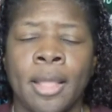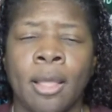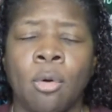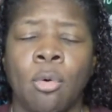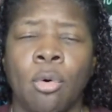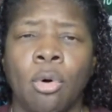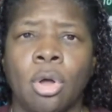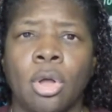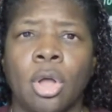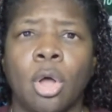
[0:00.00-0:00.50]

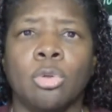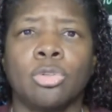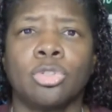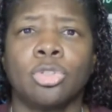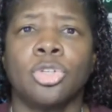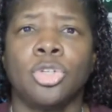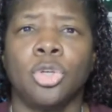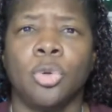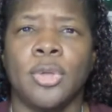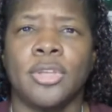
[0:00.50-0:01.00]
or go
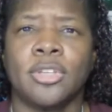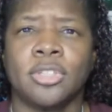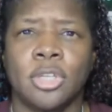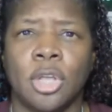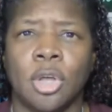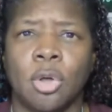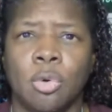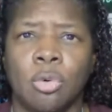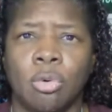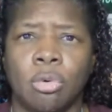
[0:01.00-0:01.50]
to
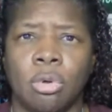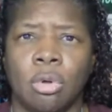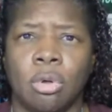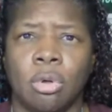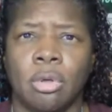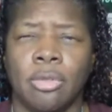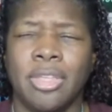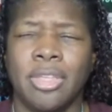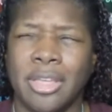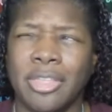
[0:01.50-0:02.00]
USO.
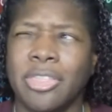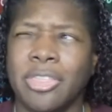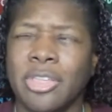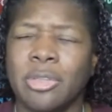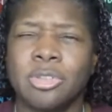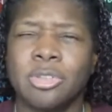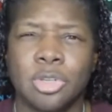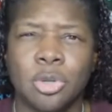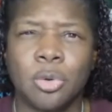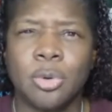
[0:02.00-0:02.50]
I
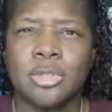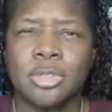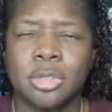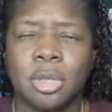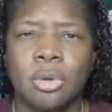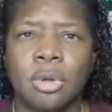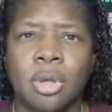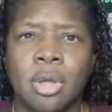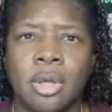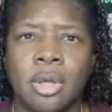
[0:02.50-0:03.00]
think it's USO.